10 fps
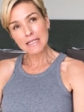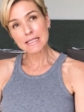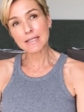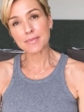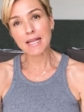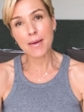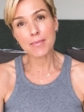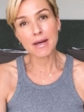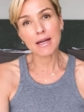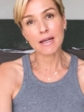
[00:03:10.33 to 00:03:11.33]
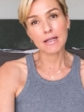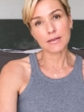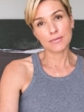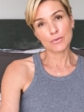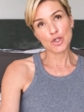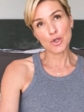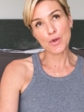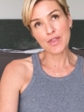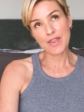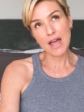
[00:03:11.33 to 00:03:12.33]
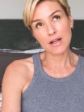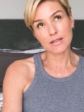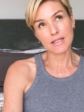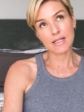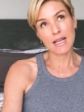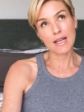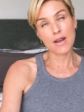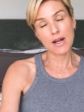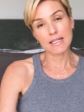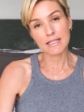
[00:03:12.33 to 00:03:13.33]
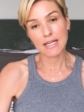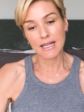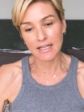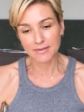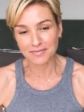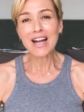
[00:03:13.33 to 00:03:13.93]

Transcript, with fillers: September 2019.